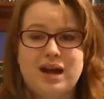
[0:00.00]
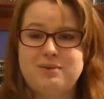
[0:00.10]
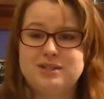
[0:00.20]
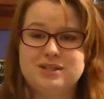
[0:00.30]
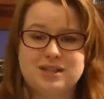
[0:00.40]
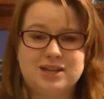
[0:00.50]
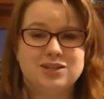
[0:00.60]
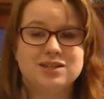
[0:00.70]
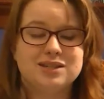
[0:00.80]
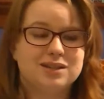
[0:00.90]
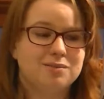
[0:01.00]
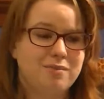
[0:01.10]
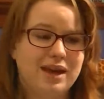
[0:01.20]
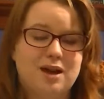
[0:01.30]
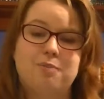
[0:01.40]
I was just like, just
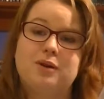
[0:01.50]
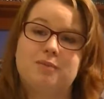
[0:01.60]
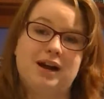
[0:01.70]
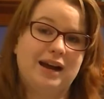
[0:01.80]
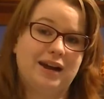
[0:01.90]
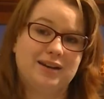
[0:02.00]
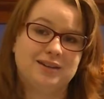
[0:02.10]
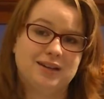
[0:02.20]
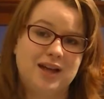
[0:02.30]
make up your mind.